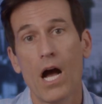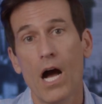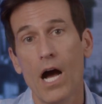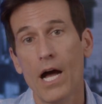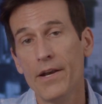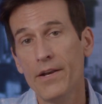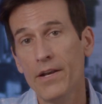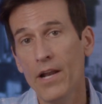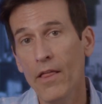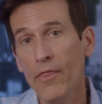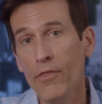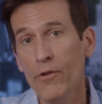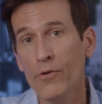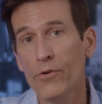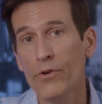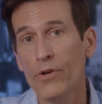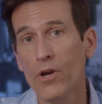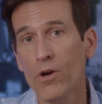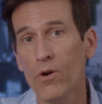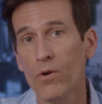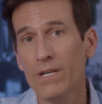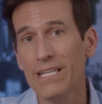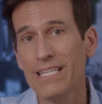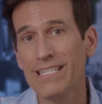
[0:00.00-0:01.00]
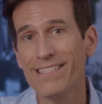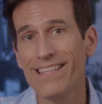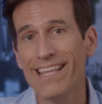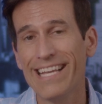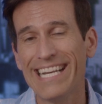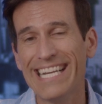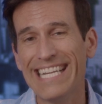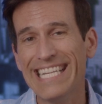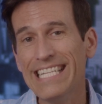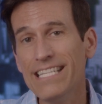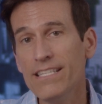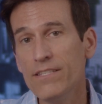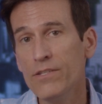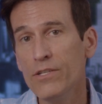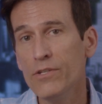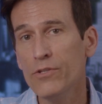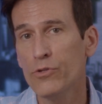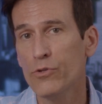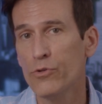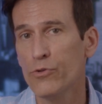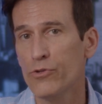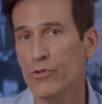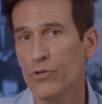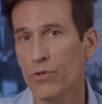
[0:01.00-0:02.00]
Another note is that
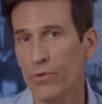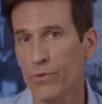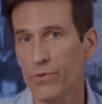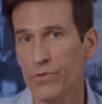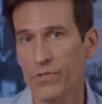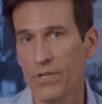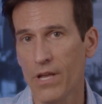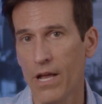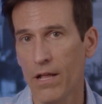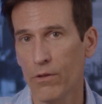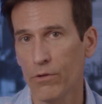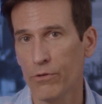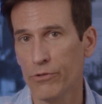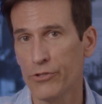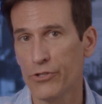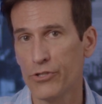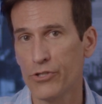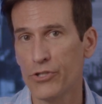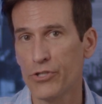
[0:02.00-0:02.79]
institutional sellers